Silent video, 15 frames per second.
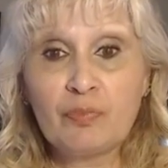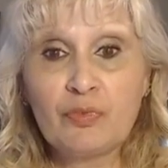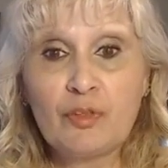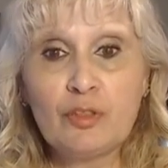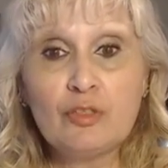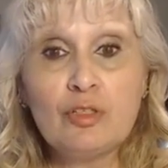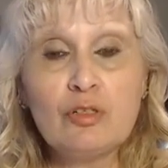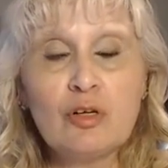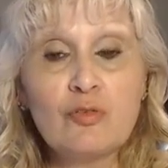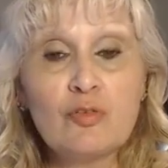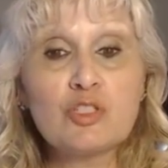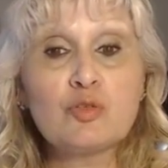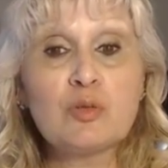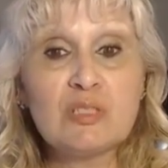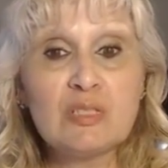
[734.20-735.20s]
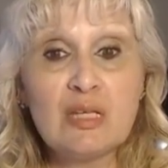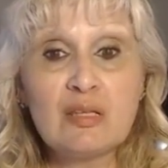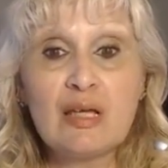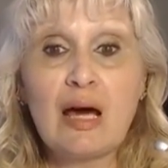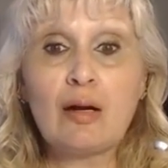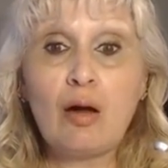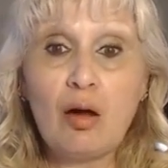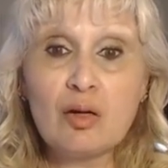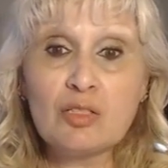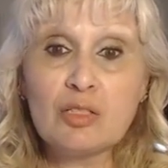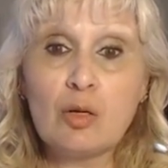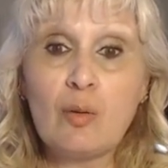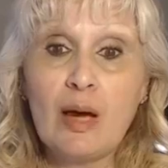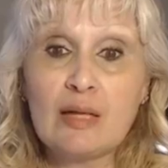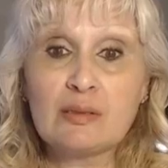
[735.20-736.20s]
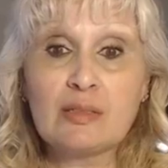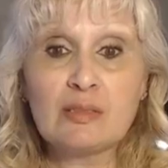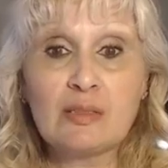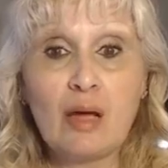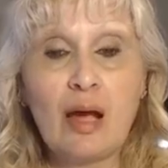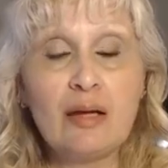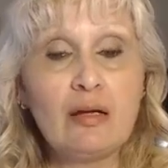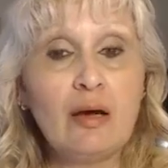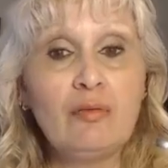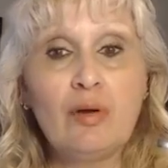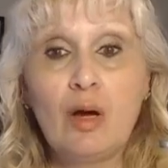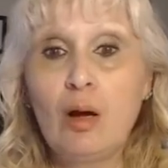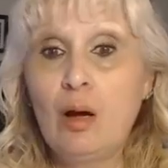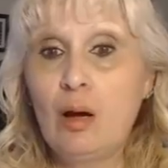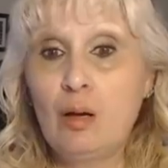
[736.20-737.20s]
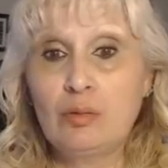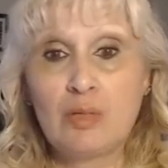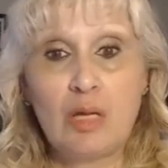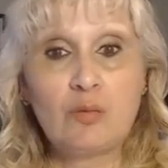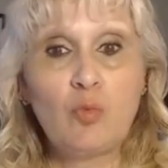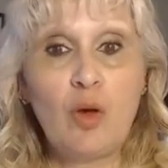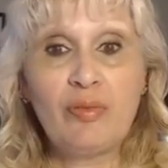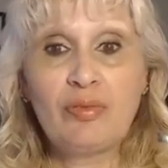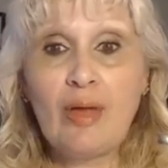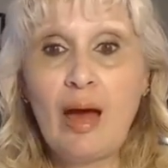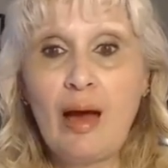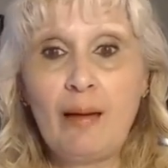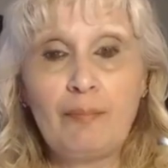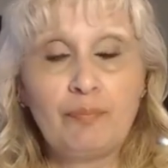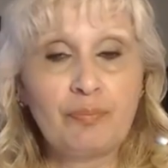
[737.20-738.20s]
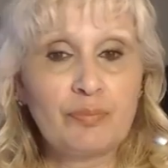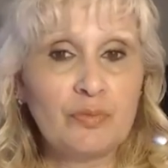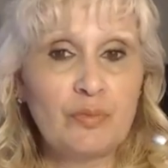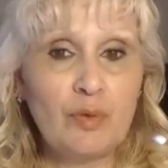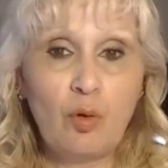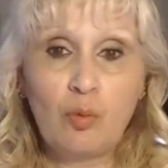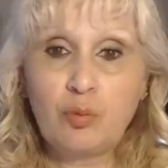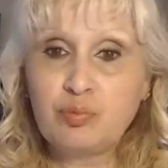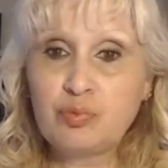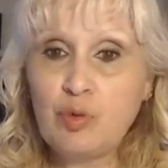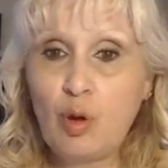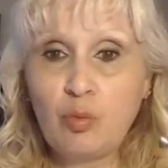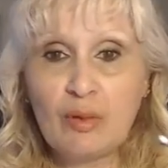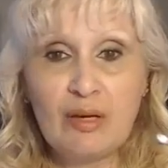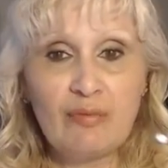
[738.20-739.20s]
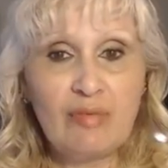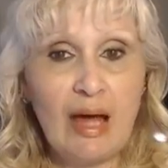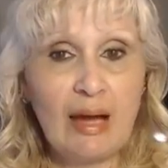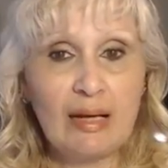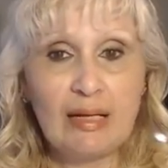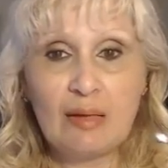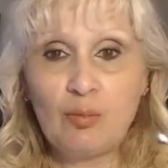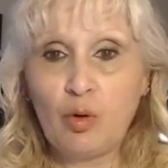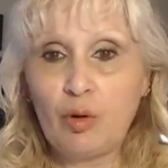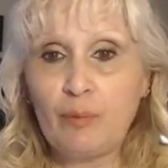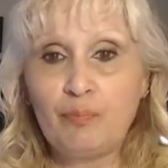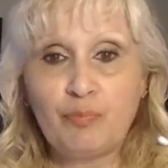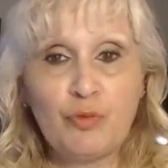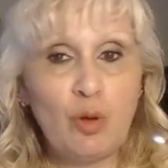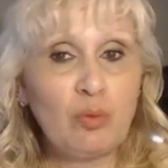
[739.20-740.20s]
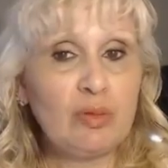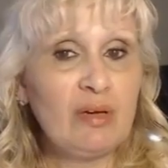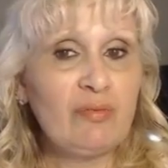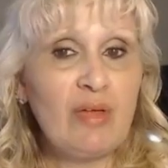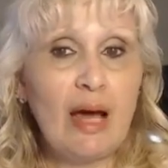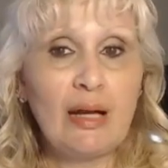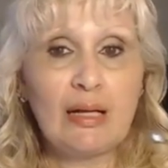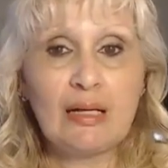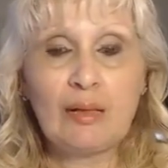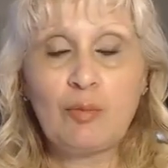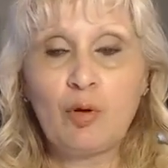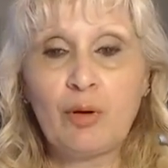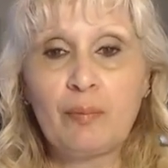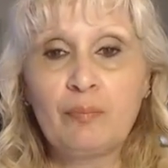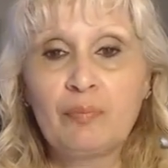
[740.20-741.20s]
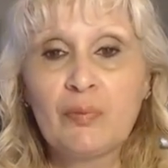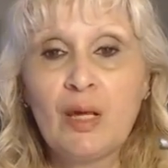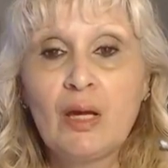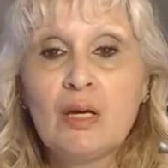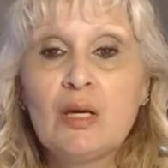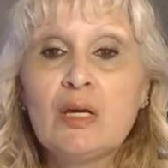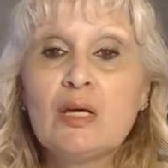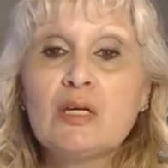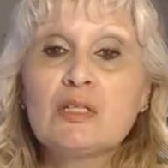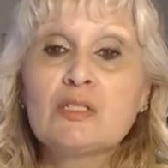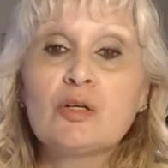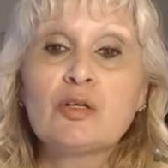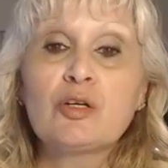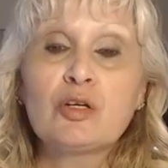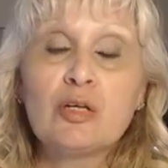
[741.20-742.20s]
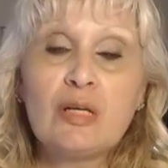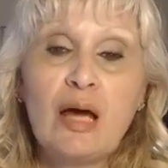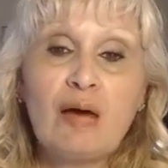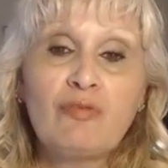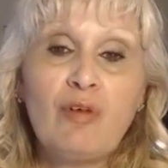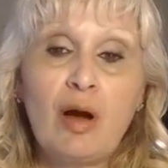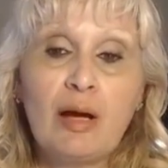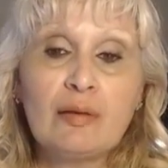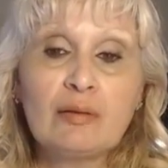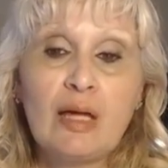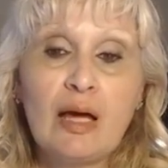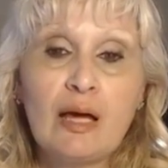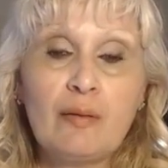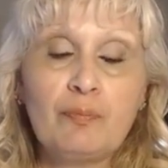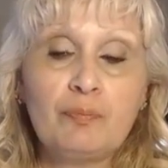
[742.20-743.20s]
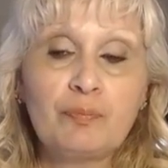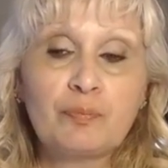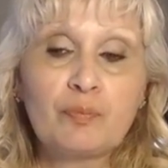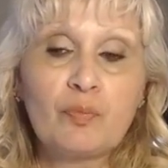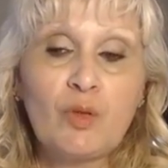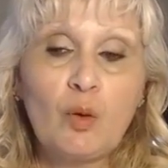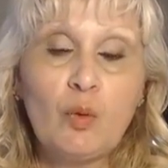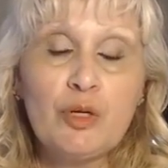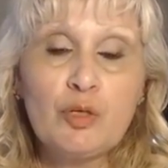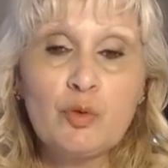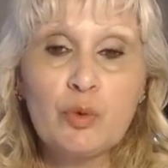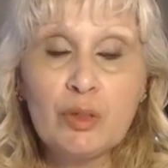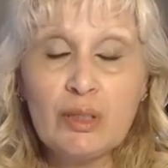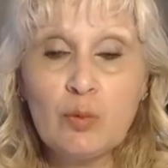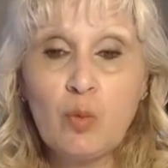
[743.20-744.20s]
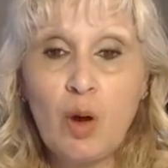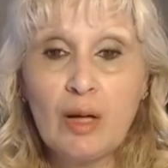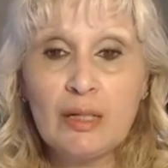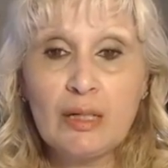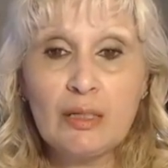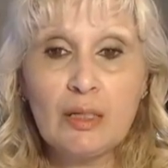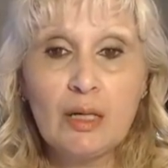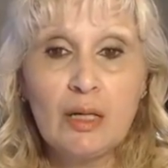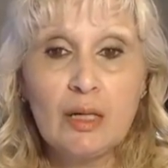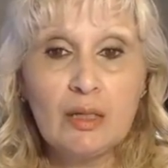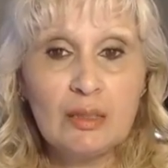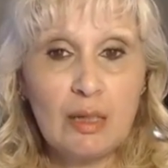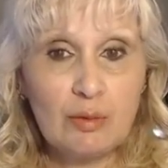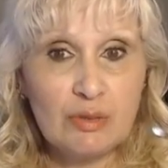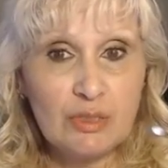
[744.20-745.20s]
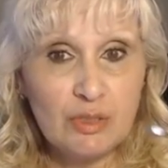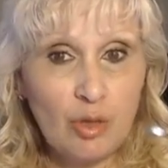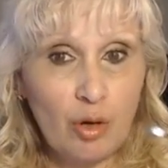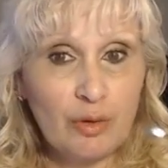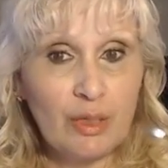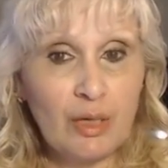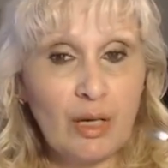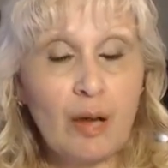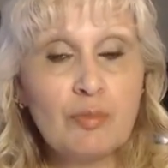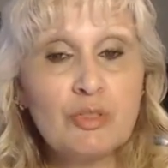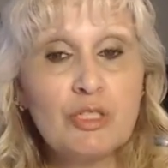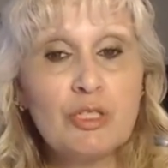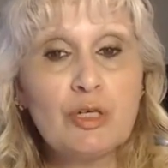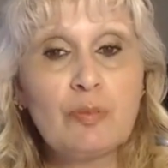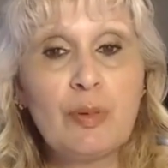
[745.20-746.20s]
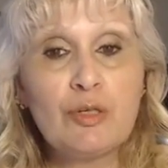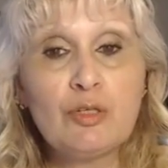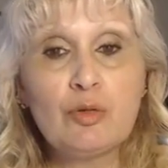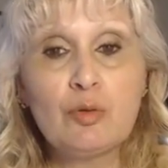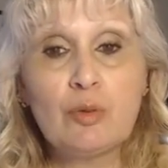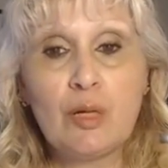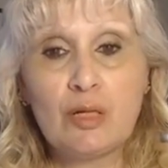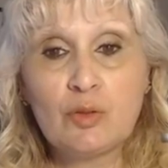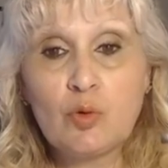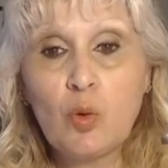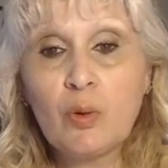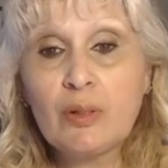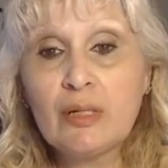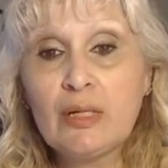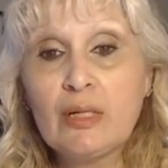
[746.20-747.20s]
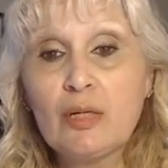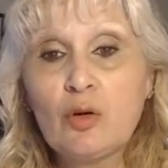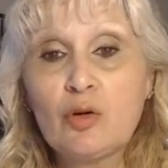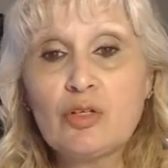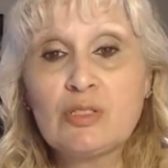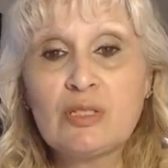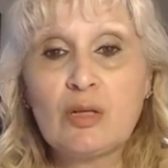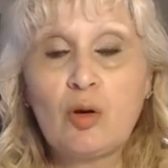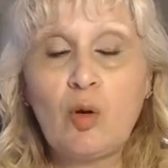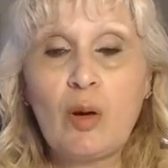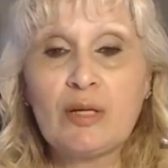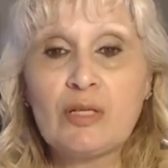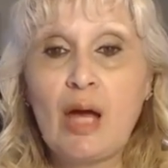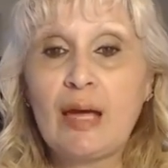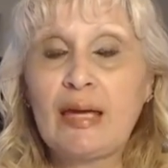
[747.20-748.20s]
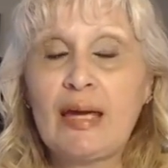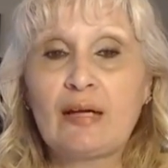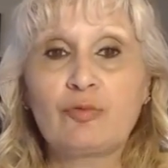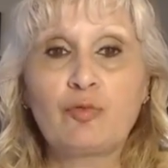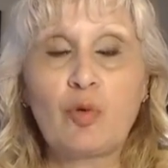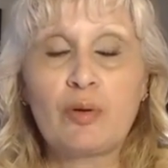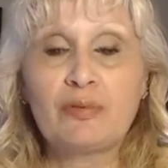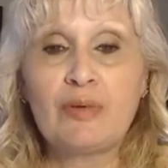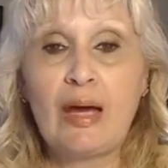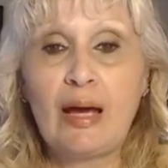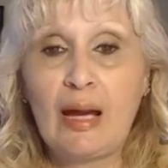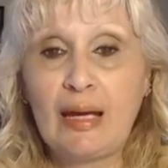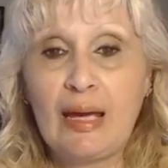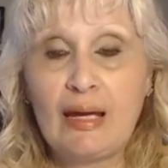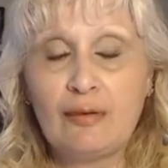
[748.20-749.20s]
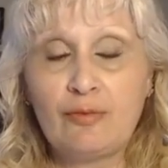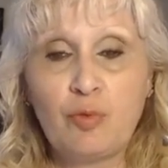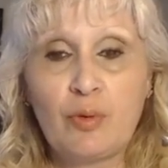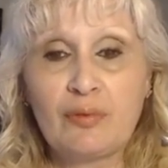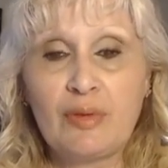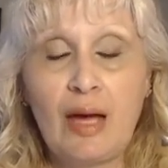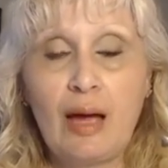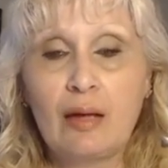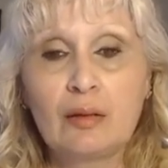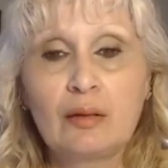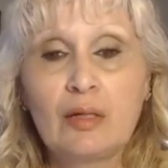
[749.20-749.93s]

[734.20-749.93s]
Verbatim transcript: the universe will see that also as a sign of, doesn't want that. No, don't give that anymore. Don't give that anymore. So you're going to find that what you really wanted that was starting to come to you, but you ignored it, or you said, oh, I, I can't afford that. I can't afford that.